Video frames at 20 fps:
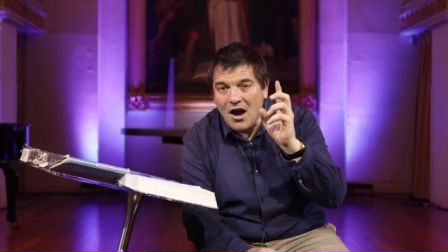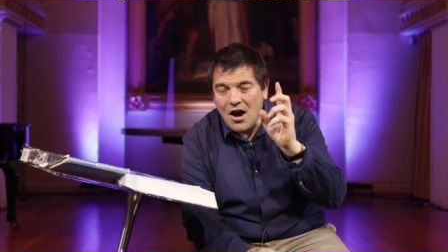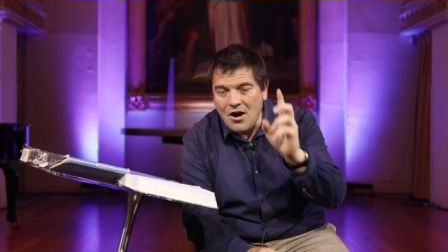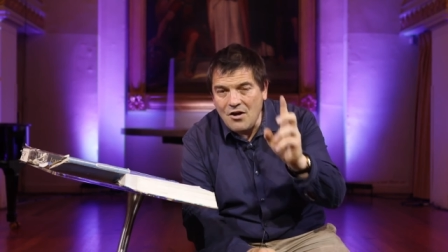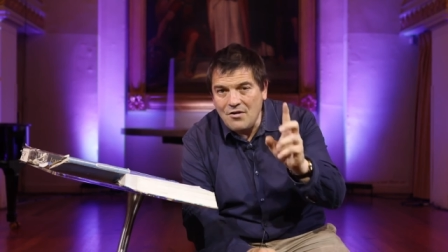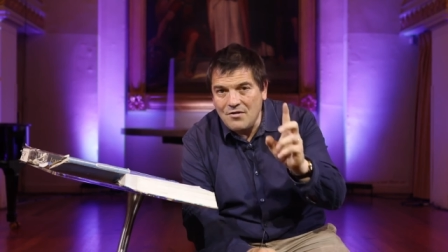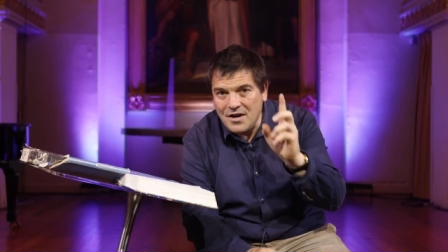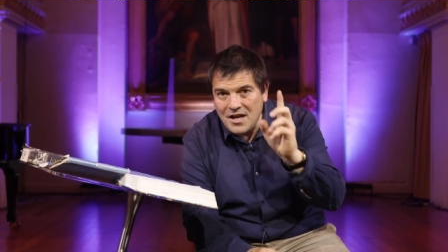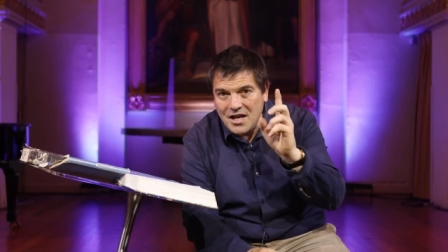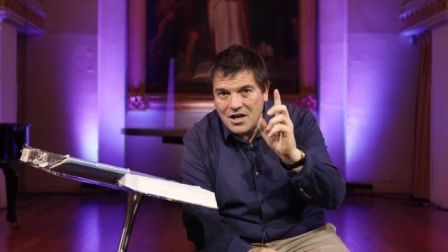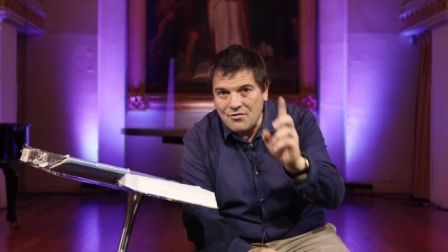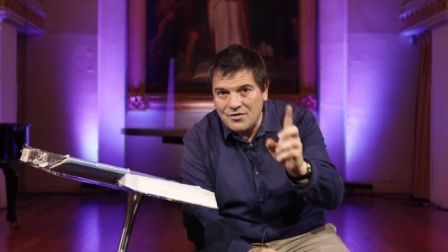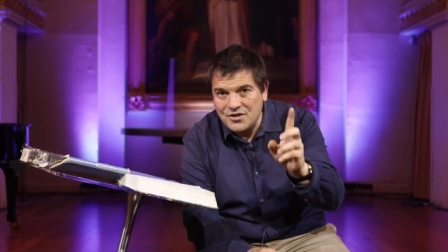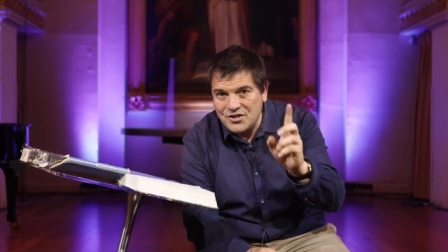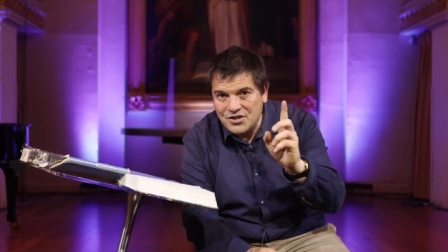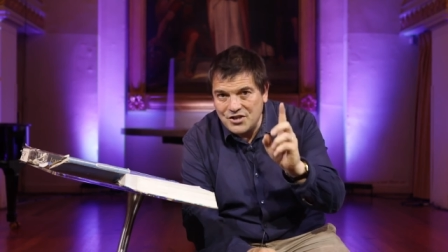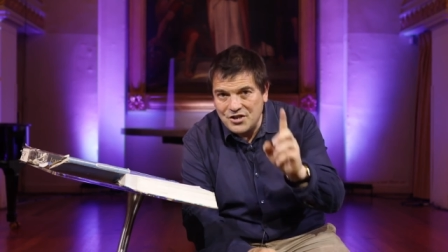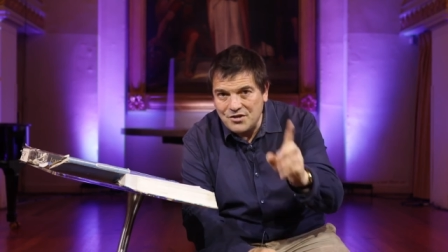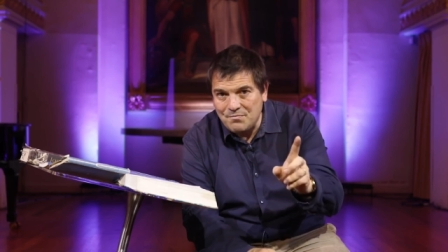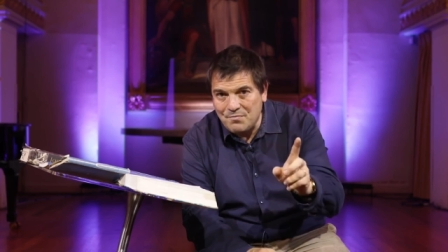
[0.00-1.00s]
only
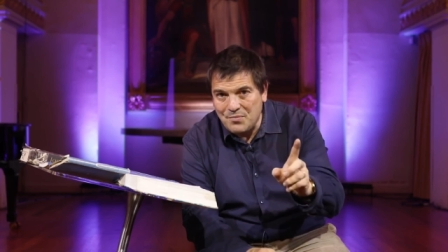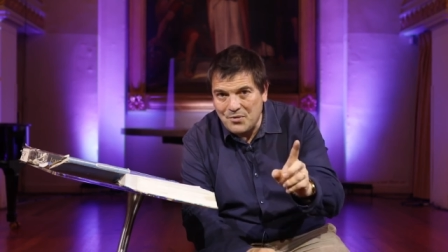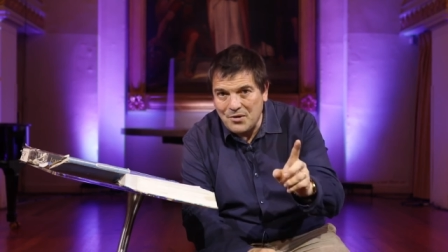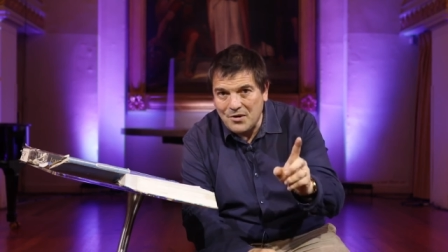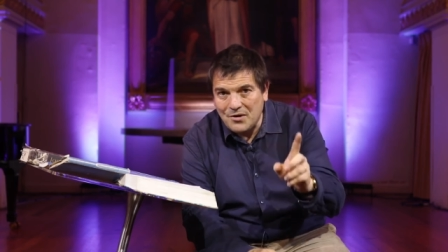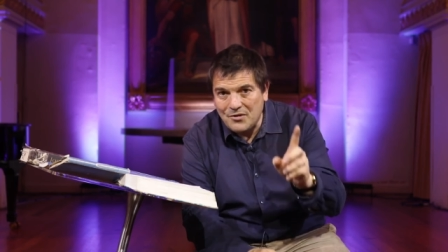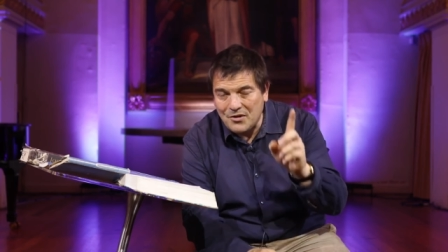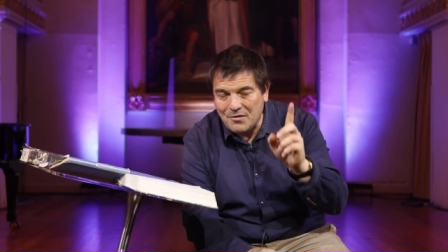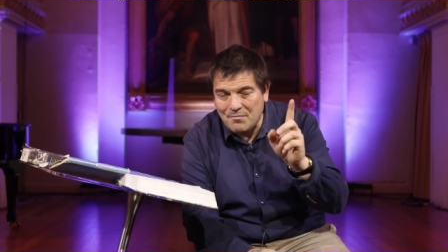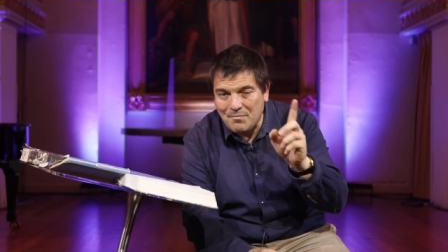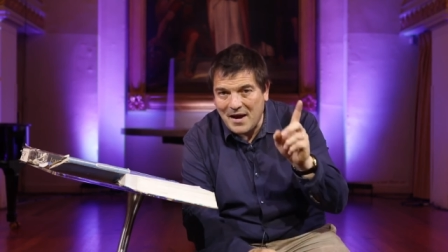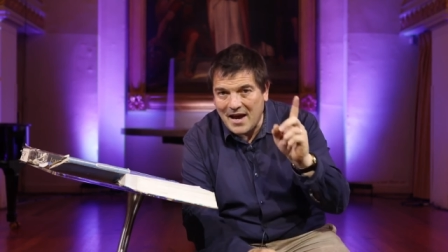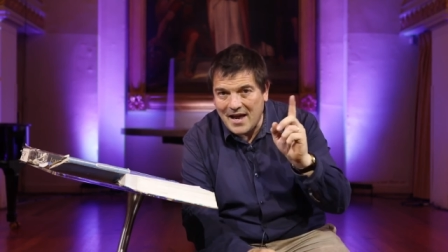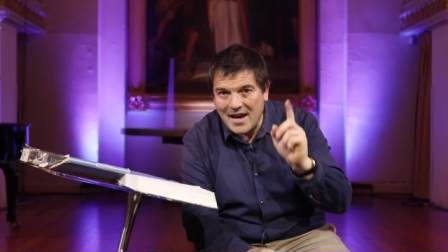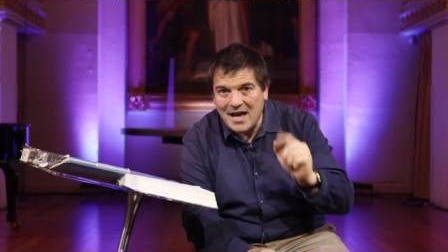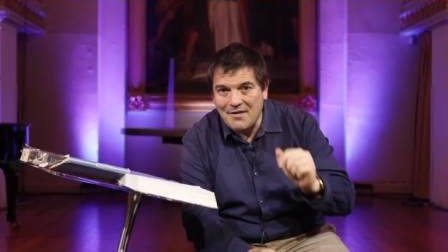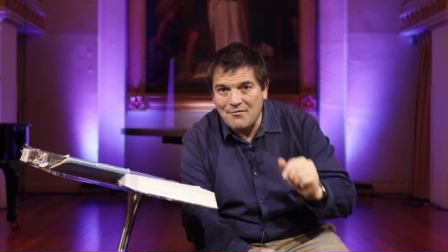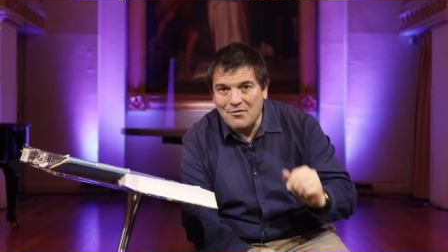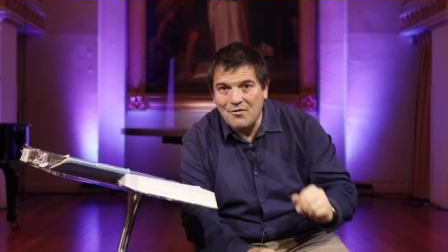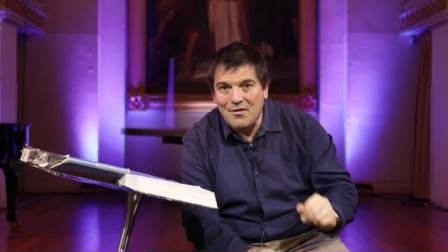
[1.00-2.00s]
Christian book that Pat
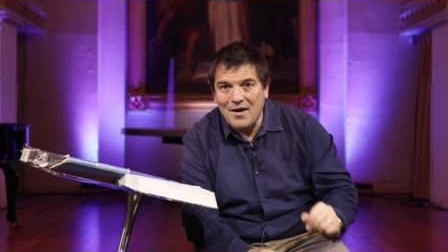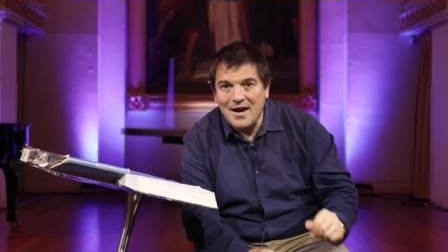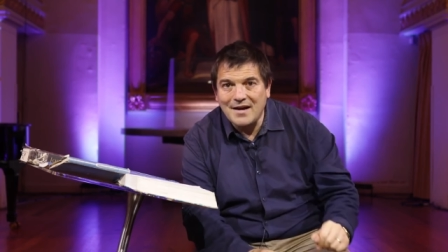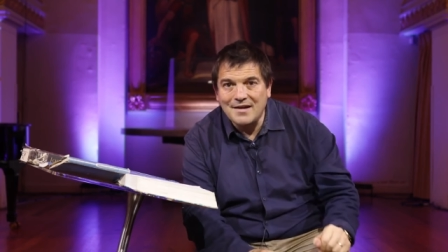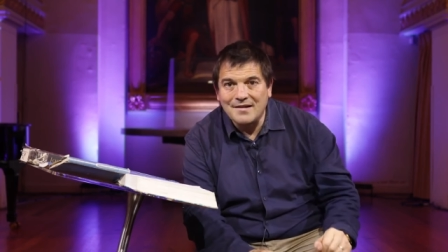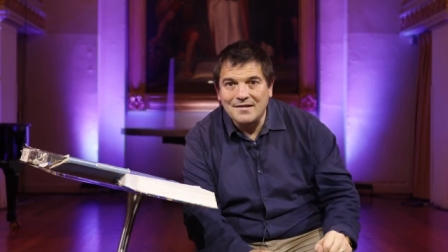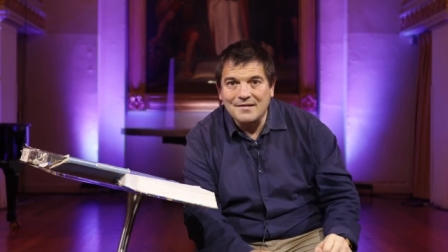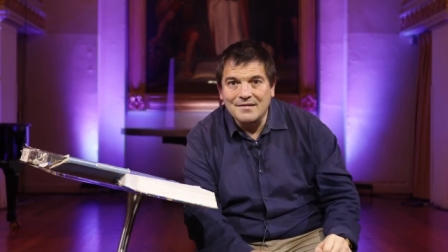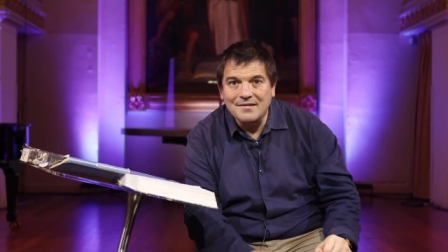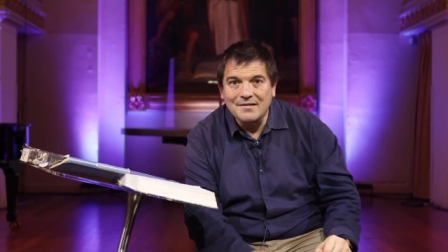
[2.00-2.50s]
ever read.